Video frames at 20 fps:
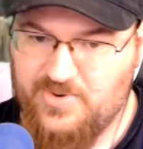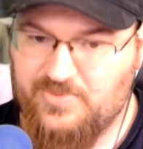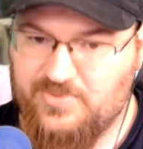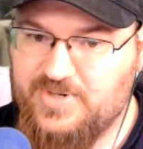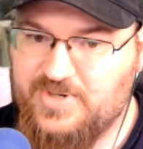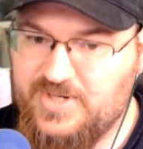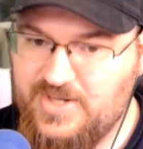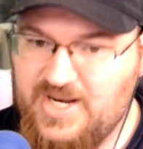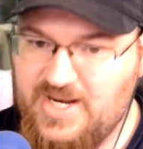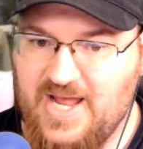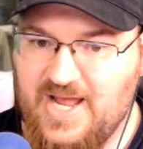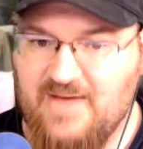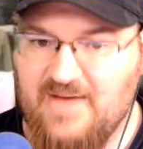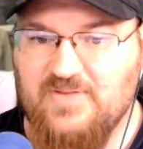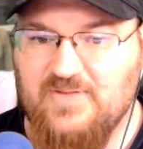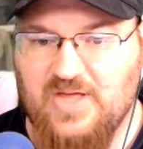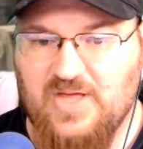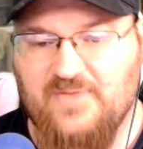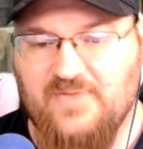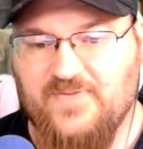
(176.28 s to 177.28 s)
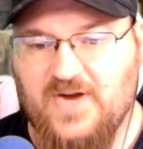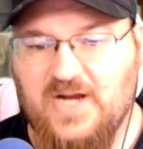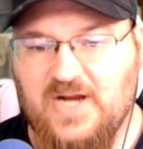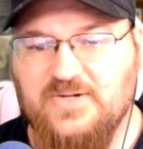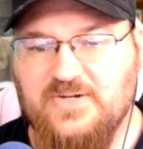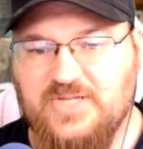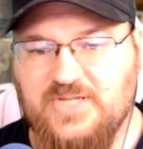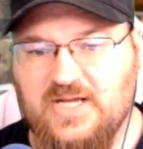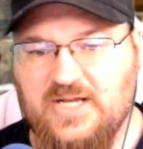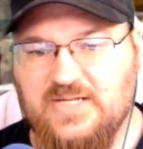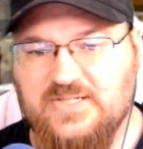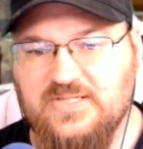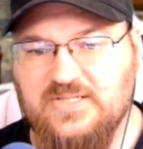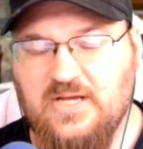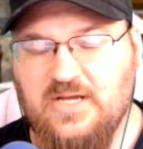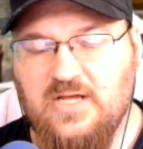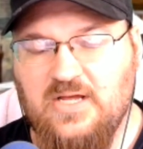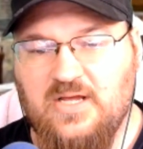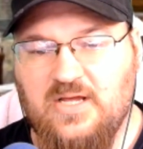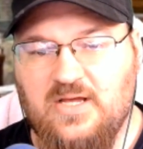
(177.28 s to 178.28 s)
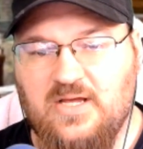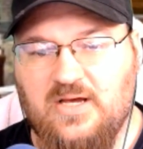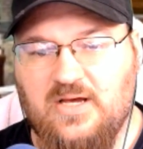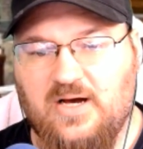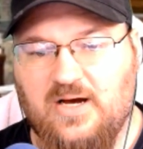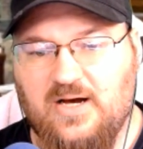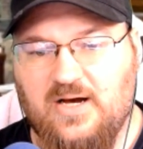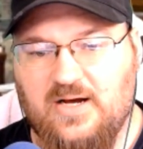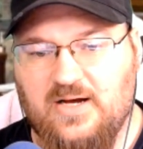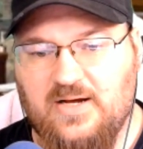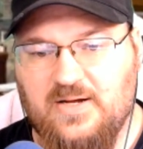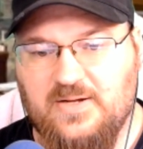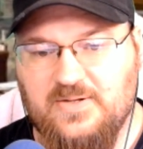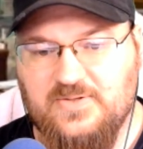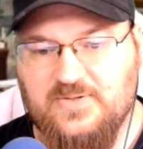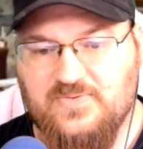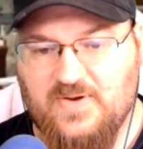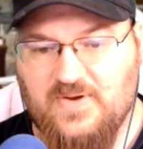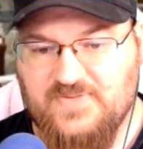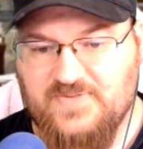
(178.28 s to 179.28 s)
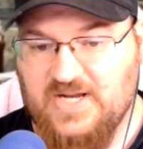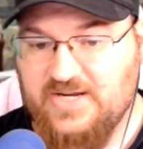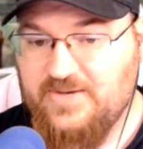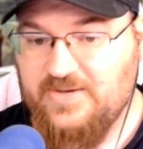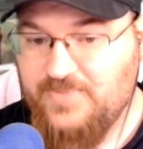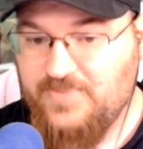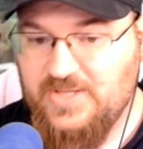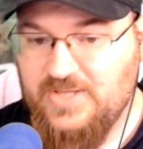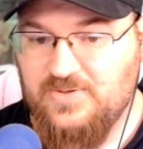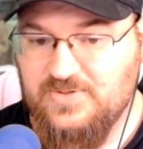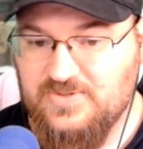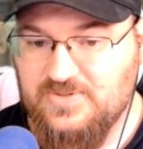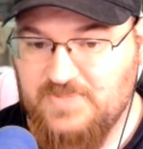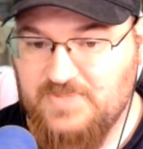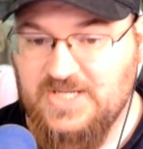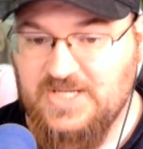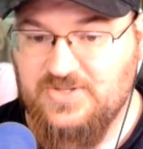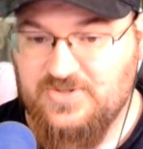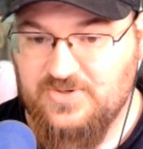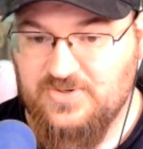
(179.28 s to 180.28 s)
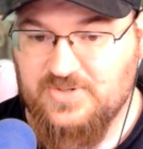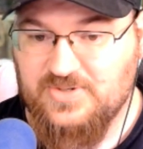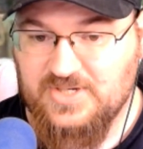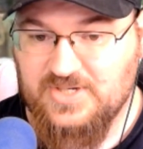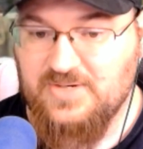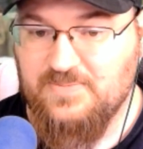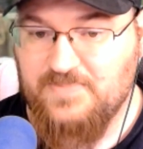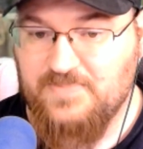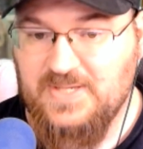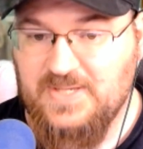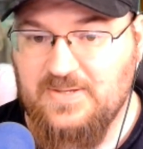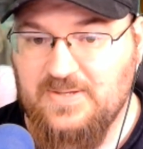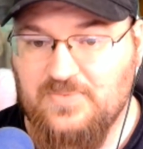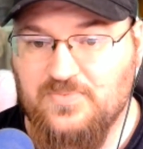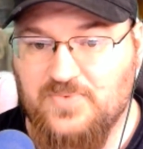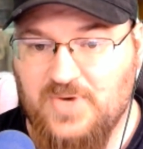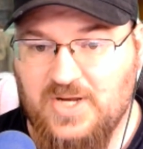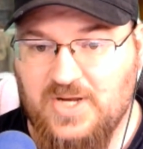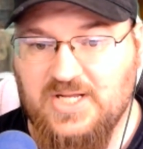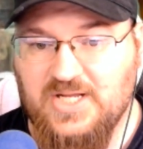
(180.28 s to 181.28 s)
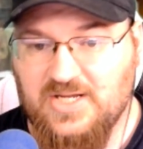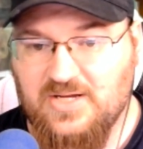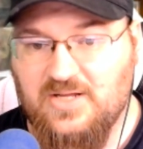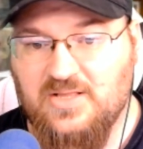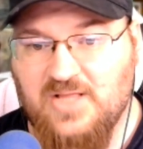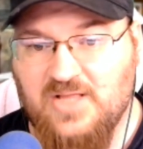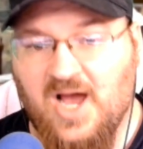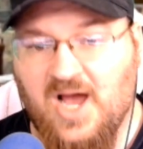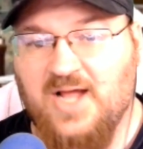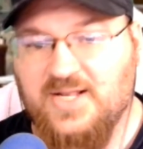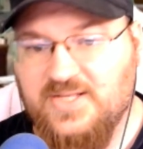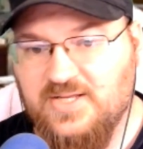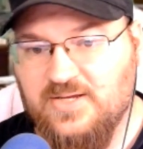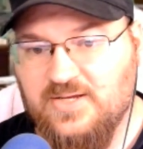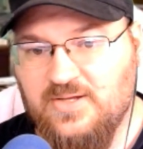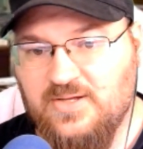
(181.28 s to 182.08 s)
going to have a lot of fire chance. 12-second reloads means you're going to be running a lot.